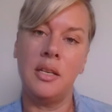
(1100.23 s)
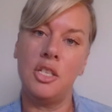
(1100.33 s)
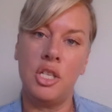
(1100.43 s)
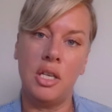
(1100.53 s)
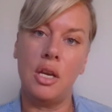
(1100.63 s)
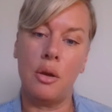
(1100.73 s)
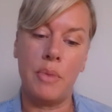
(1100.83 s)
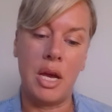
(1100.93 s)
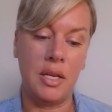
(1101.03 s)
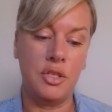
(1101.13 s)
conditioning our
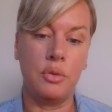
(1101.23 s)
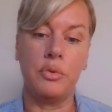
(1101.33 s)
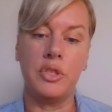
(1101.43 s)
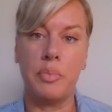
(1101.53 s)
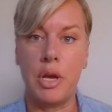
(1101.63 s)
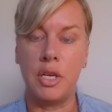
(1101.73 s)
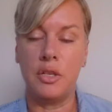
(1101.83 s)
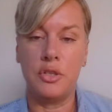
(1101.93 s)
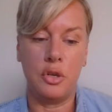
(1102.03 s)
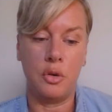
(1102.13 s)
mind to respond
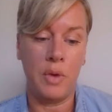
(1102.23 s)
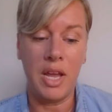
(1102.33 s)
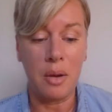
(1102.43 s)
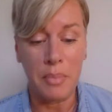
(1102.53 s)
in a certain way.